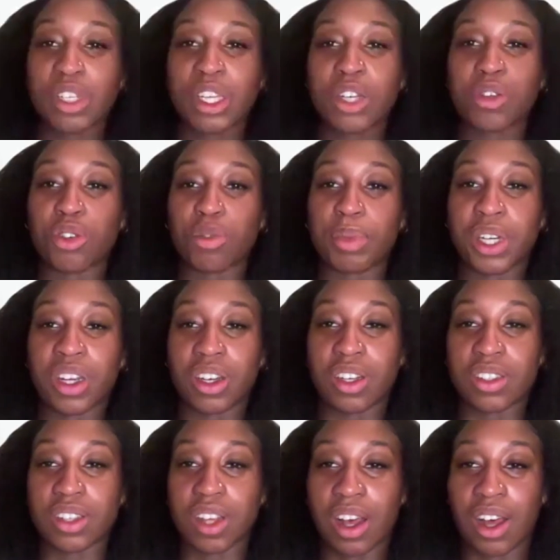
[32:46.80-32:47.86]
really cool
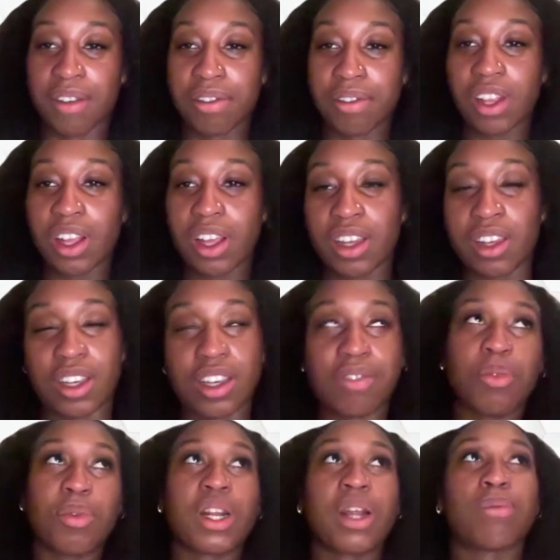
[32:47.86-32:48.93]
because I feel like
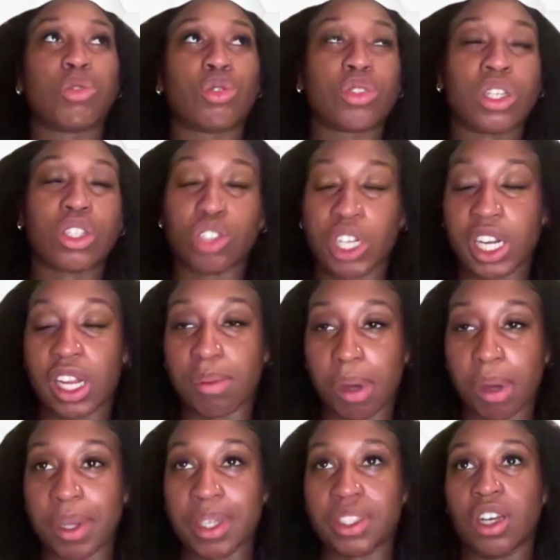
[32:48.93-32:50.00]
even when I'm doing training by
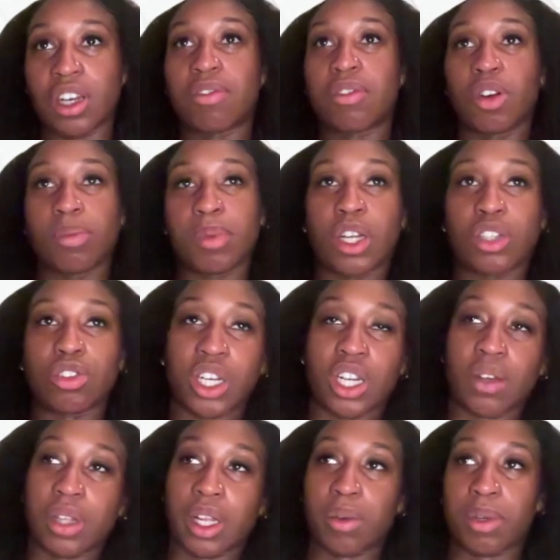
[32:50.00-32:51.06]
myself or I'm not
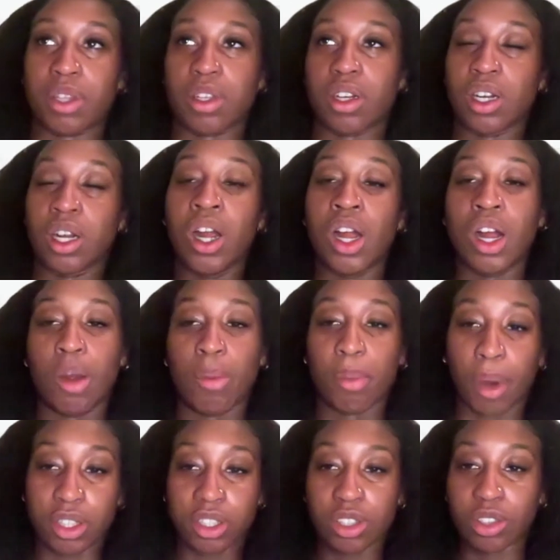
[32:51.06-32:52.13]
training like with our
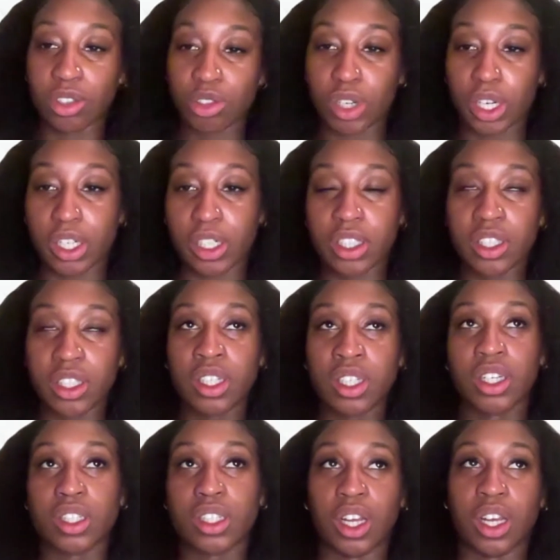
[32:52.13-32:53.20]
personal trainer,
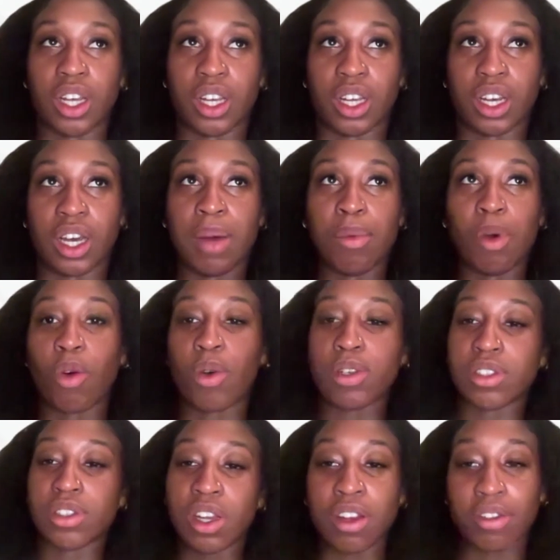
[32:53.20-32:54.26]
like I'm always
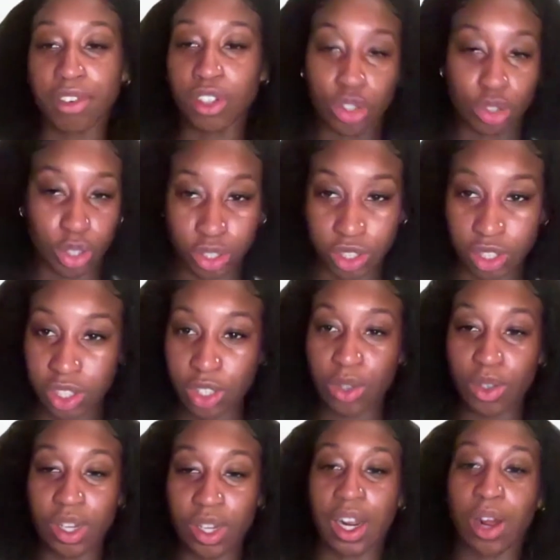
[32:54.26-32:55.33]
looking for drills to
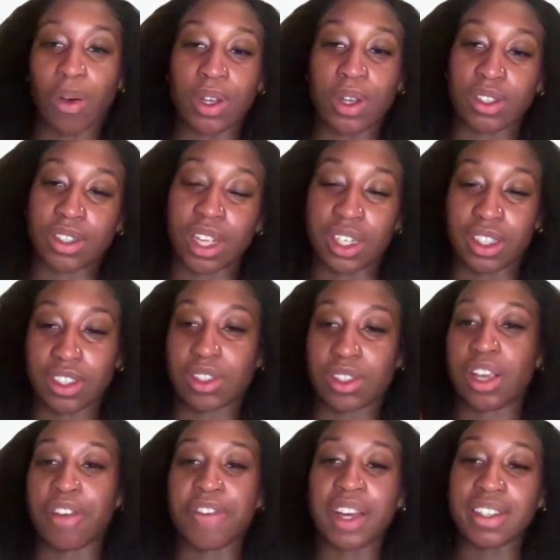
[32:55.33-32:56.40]
do. And I always like just
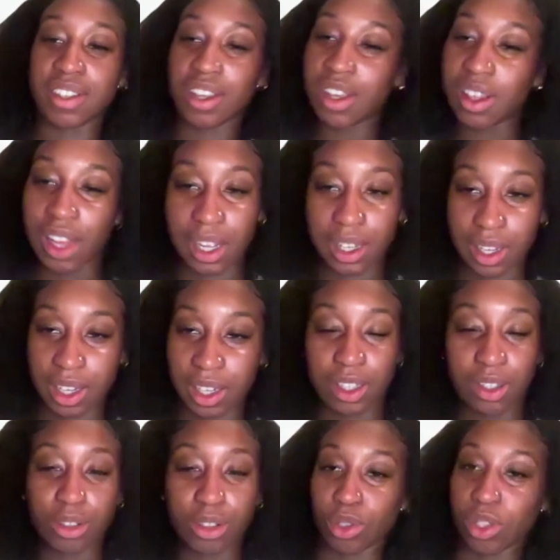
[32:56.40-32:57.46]
if I see like a
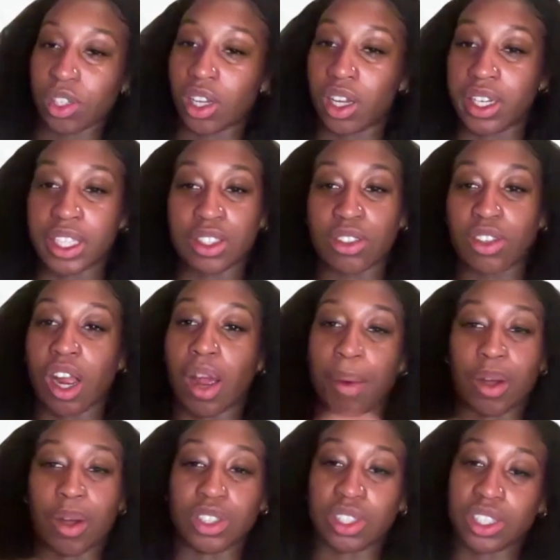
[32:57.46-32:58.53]
little drill on Instagram,
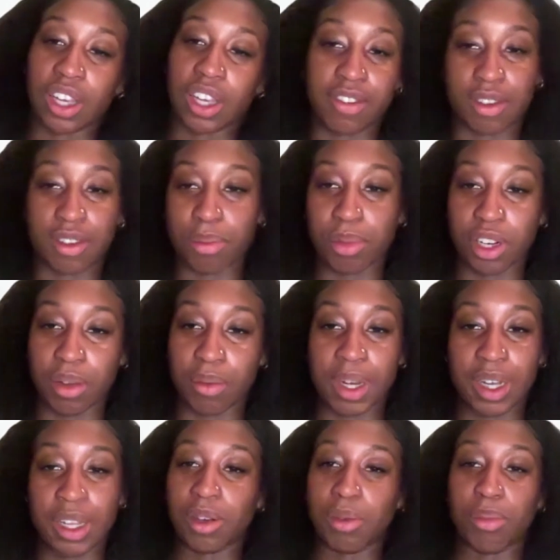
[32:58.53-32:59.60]
I'll just save it, put in my
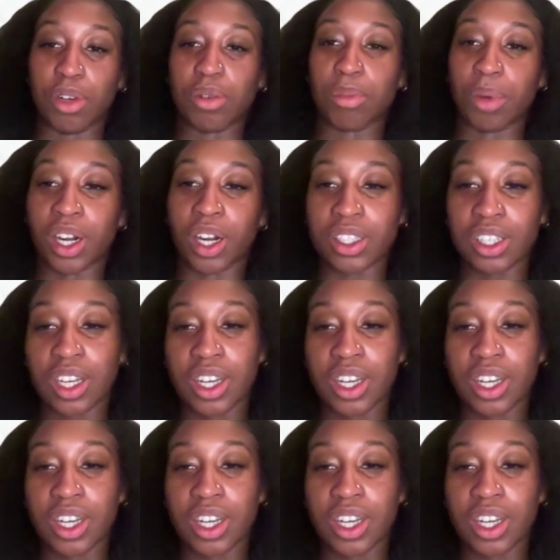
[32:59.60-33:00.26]
little bookmark.